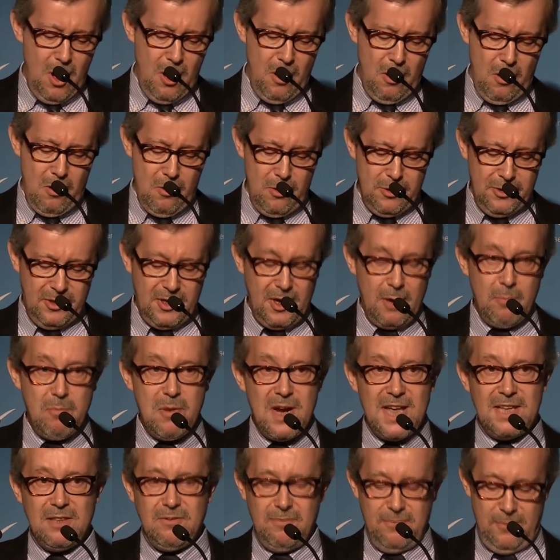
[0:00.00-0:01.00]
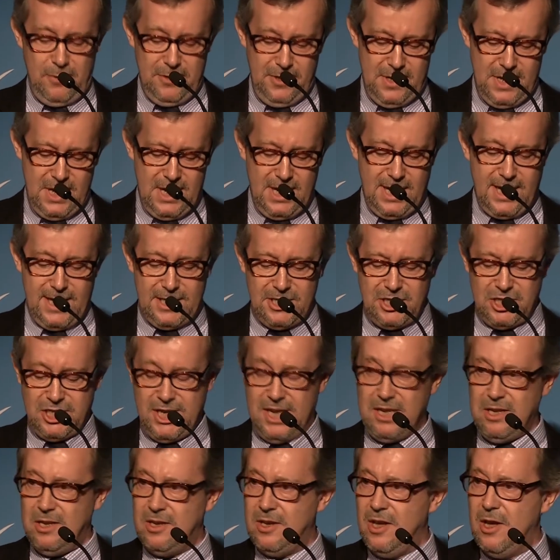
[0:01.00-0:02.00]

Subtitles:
Lothar Blatt von Ratschek,